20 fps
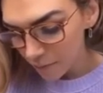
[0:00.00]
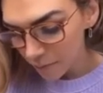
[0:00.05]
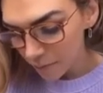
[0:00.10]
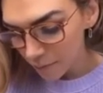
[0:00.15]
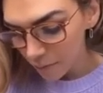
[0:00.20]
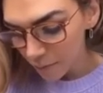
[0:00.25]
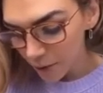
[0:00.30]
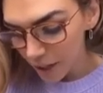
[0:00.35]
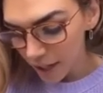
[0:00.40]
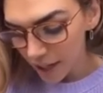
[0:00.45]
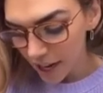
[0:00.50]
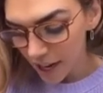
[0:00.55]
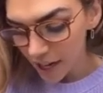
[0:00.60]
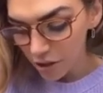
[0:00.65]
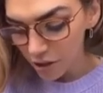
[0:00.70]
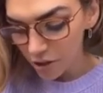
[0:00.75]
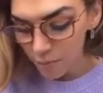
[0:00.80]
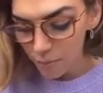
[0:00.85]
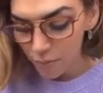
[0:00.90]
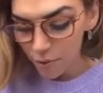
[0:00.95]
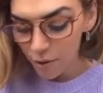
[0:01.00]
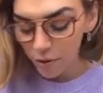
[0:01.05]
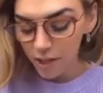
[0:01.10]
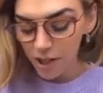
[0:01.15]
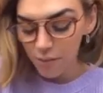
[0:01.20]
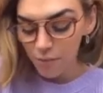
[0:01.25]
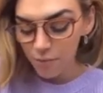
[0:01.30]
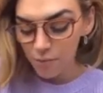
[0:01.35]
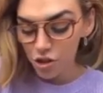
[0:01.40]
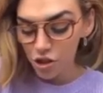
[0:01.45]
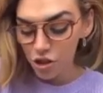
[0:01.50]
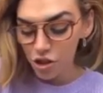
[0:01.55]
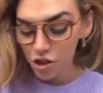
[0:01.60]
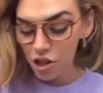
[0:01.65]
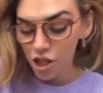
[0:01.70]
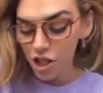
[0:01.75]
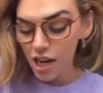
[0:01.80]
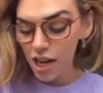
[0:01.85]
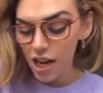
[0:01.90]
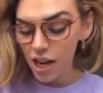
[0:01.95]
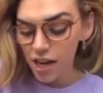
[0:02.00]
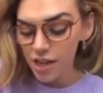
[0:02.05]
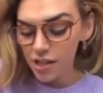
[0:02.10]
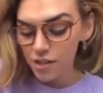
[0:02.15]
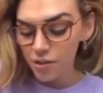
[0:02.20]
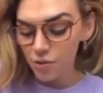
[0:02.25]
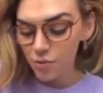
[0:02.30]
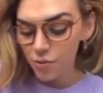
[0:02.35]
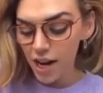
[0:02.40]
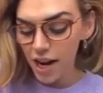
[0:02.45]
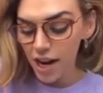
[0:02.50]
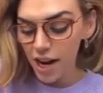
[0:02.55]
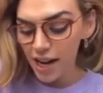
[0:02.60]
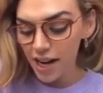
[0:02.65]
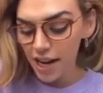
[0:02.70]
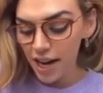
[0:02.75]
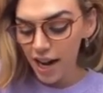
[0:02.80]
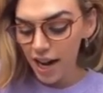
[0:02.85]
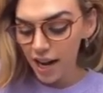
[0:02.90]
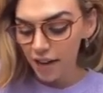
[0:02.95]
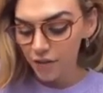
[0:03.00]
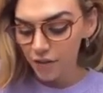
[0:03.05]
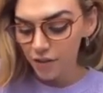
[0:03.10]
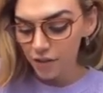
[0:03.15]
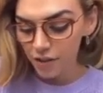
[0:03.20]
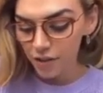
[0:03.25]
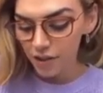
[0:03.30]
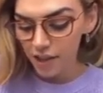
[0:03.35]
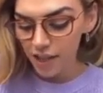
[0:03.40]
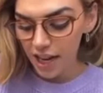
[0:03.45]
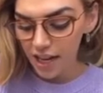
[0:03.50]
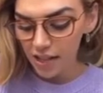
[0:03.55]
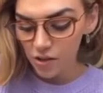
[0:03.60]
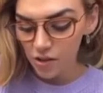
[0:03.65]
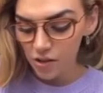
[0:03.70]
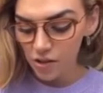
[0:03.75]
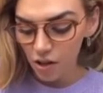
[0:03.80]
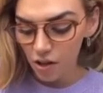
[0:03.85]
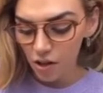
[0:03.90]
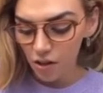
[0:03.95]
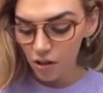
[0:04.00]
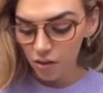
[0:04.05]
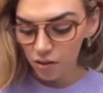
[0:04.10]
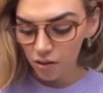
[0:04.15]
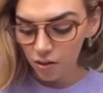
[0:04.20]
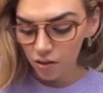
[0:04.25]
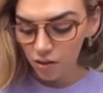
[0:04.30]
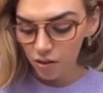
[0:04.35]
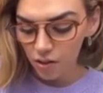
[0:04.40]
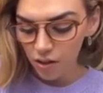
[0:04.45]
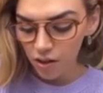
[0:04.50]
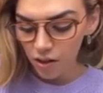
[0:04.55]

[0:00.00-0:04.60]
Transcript: We had actually broken up just right after that song